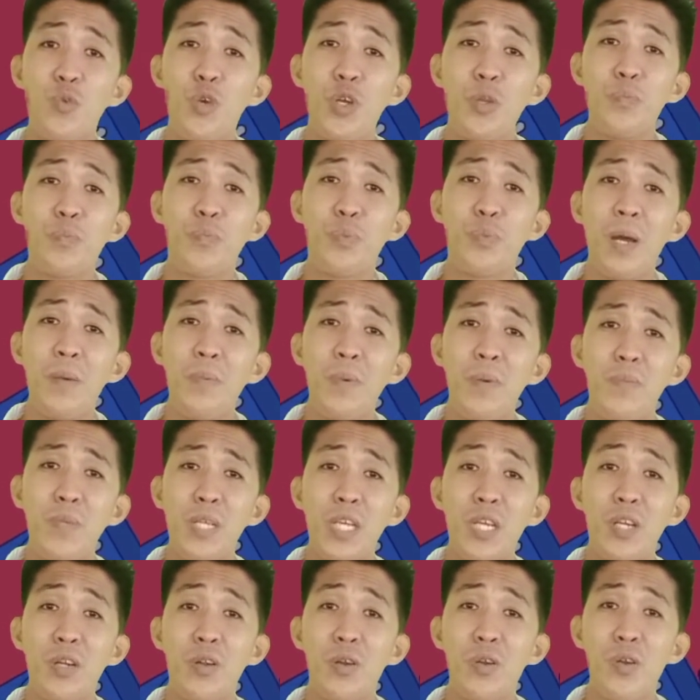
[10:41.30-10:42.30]
would
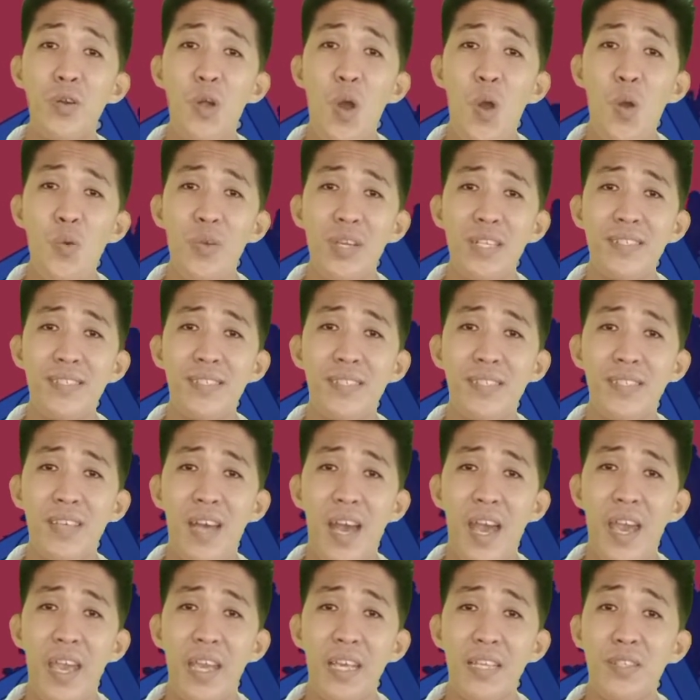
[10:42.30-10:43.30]
probably grow in
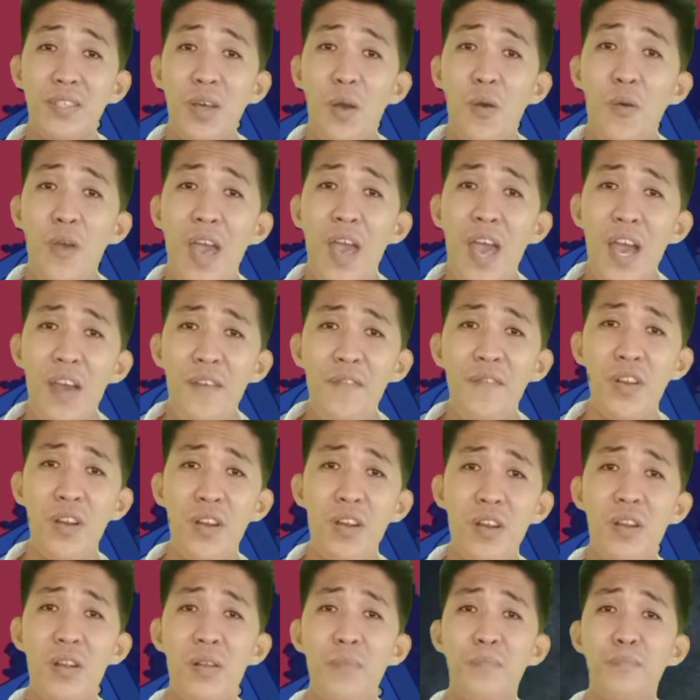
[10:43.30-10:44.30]
size,
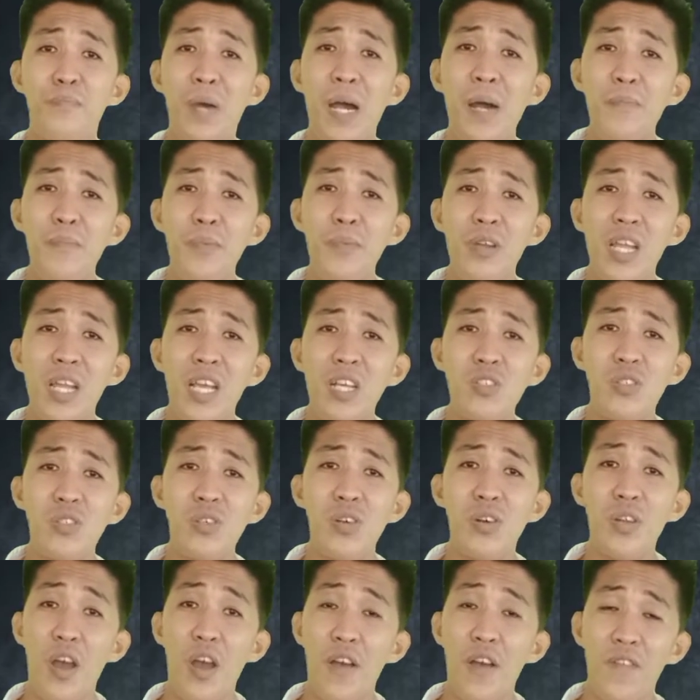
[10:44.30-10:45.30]
however,
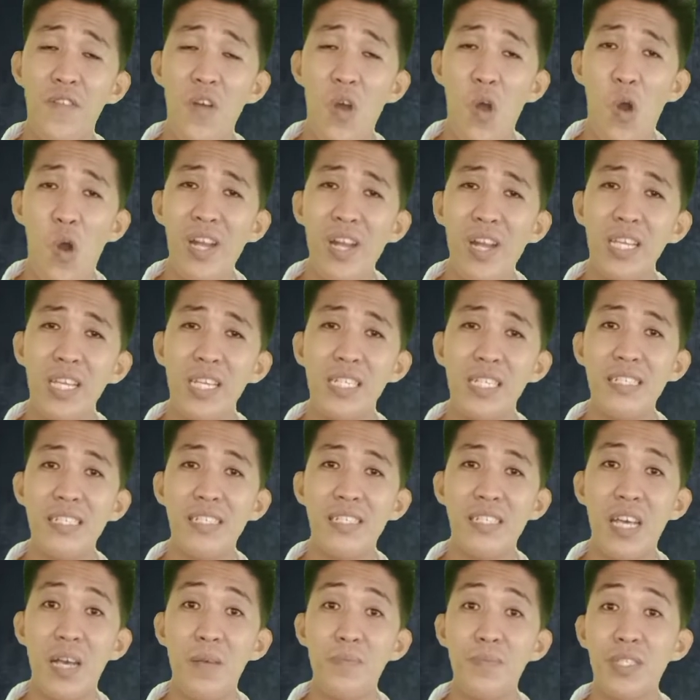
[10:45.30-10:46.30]
population of
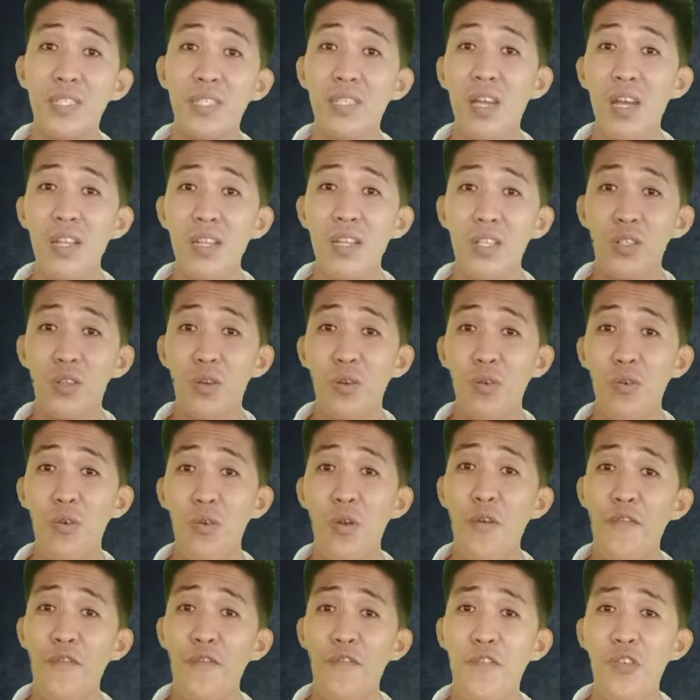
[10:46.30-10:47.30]
organisms cannot
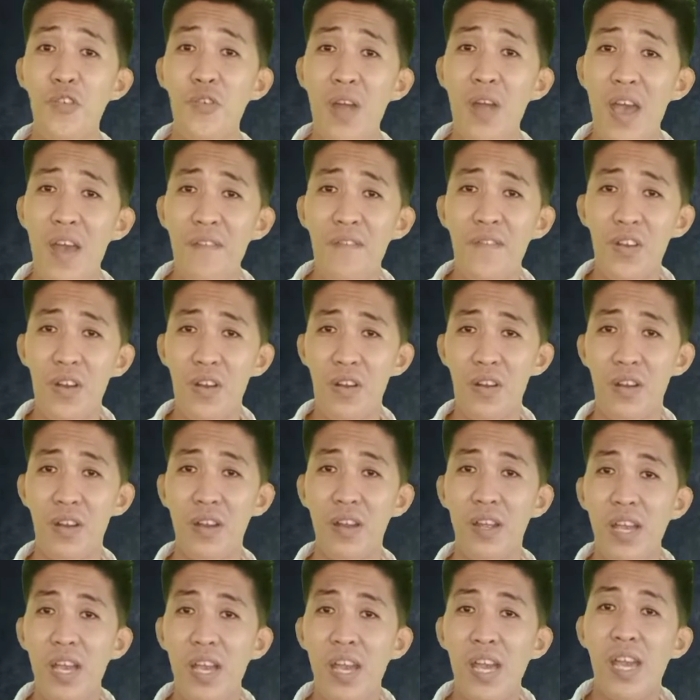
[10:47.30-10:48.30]
grow
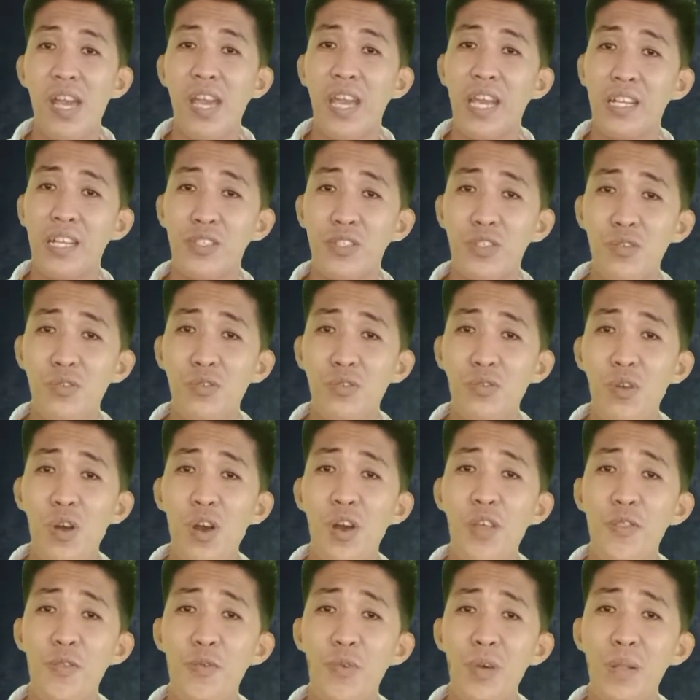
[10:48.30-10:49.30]
forever. Its
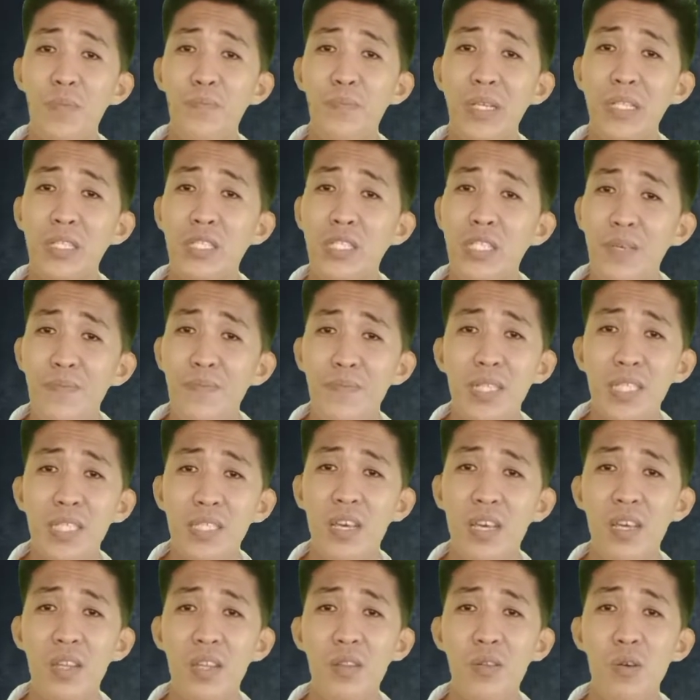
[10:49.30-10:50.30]
growth will be
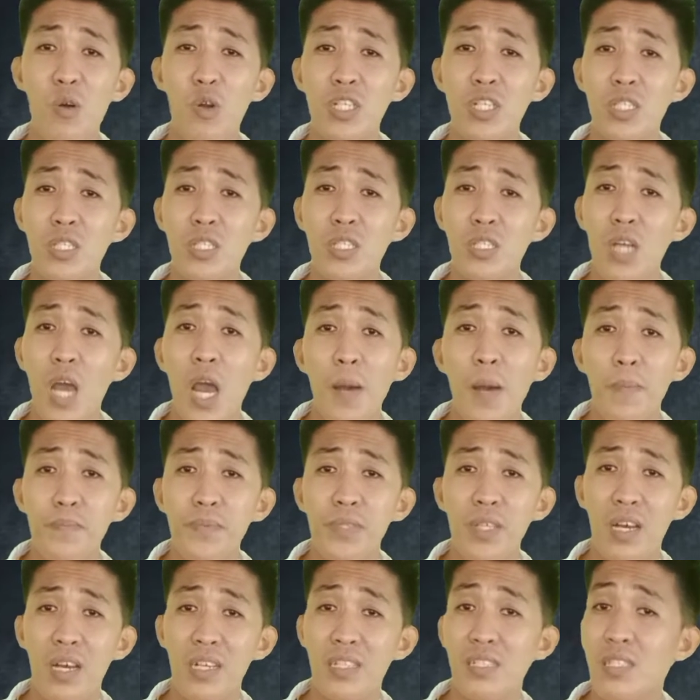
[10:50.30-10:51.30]
limited or
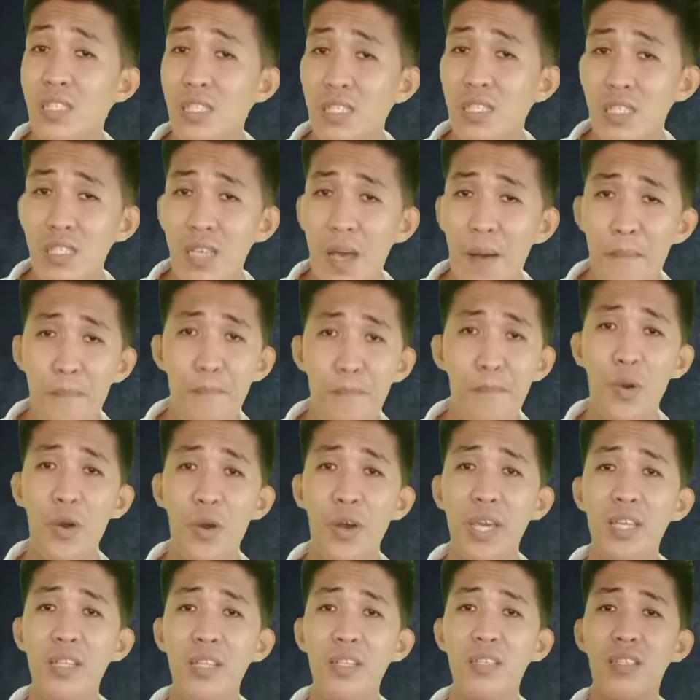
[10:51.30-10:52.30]
stopped at some
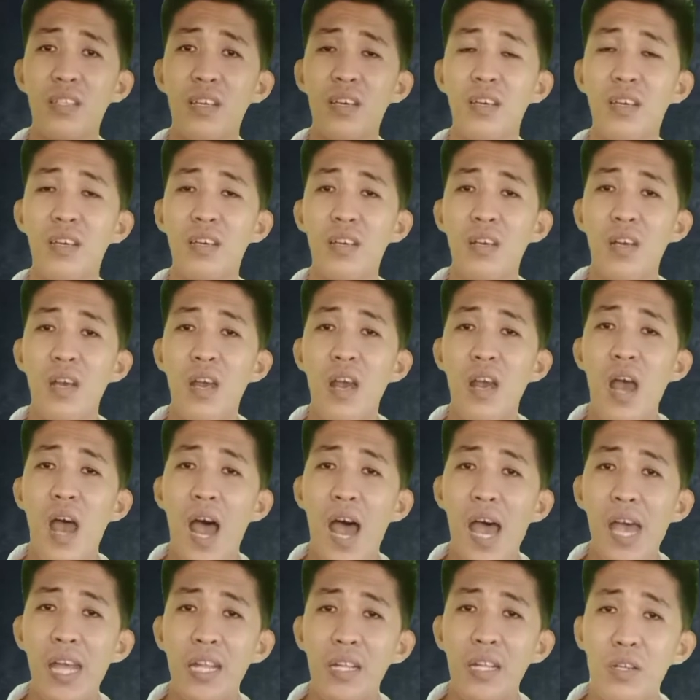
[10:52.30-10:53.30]
point,
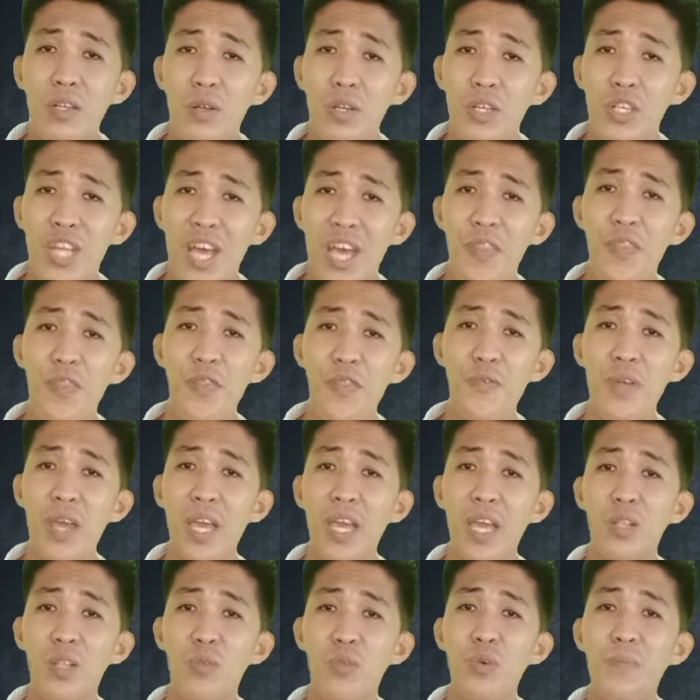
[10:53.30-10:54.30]
and death
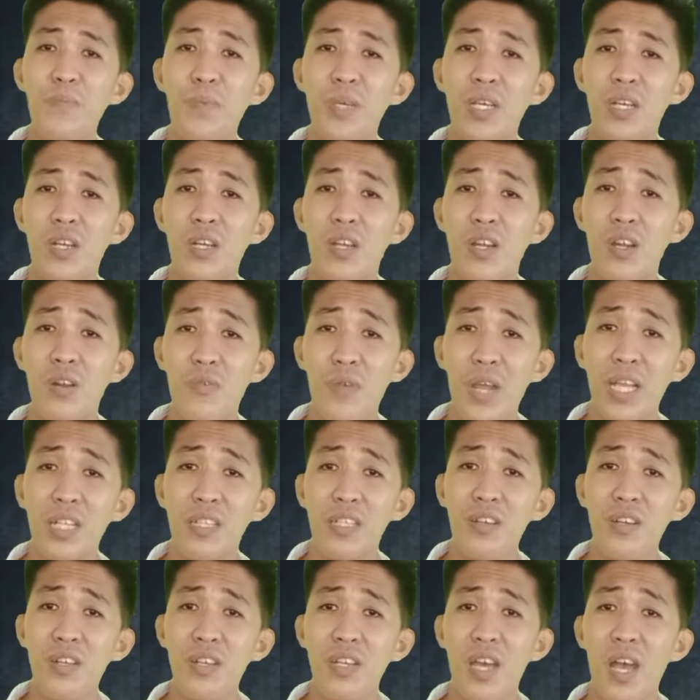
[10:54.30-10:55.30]
rate will be
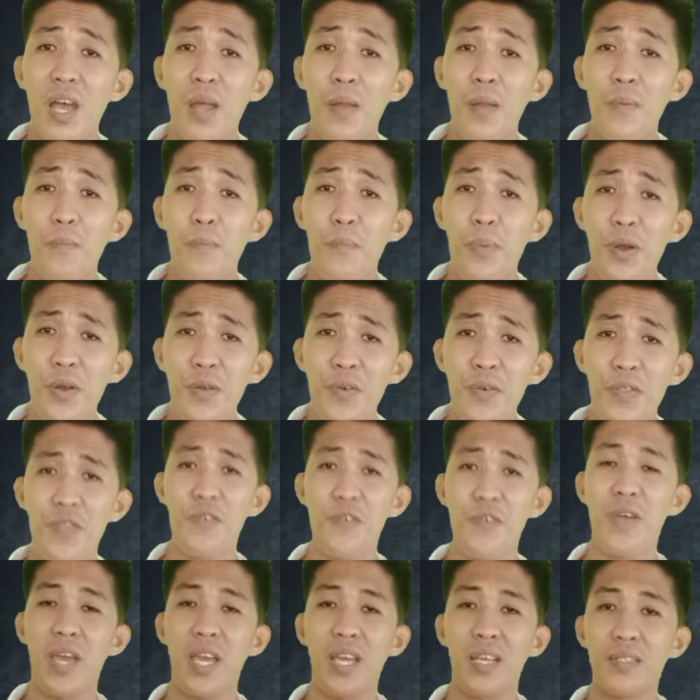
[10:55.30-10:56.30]
greater than
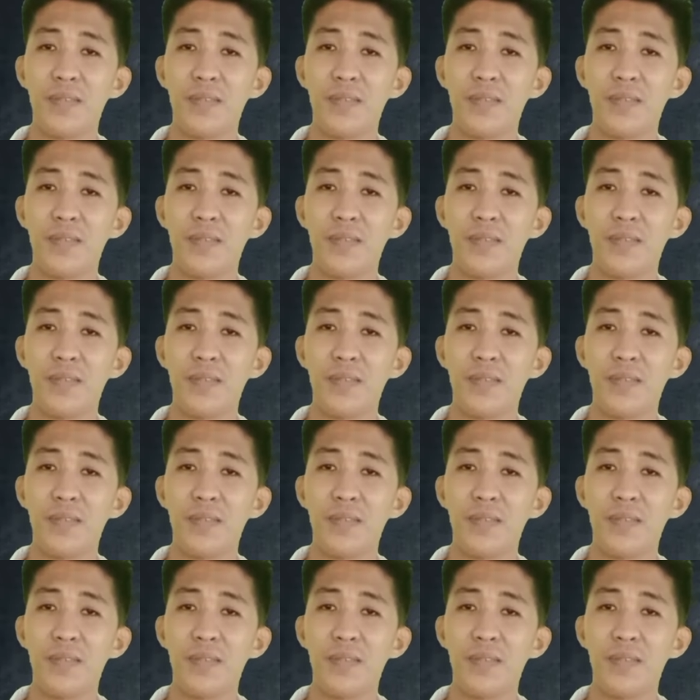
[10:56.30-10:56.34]
birth rate.